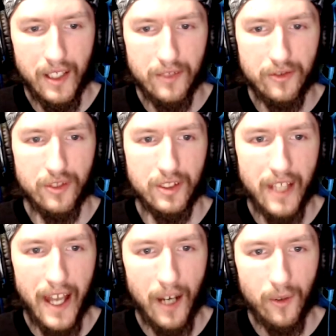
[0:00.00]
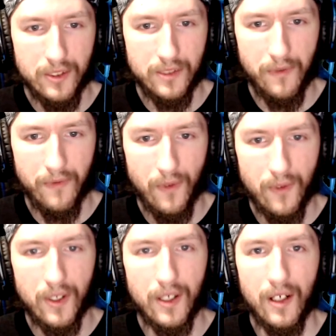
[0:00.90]
It's just hours
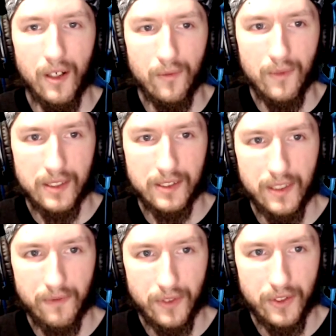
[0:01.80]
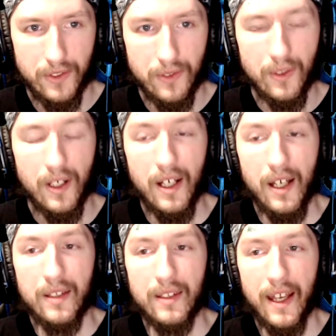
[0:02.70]
before Resident Evil two.
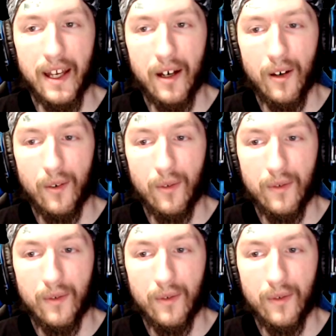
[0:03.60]
Now,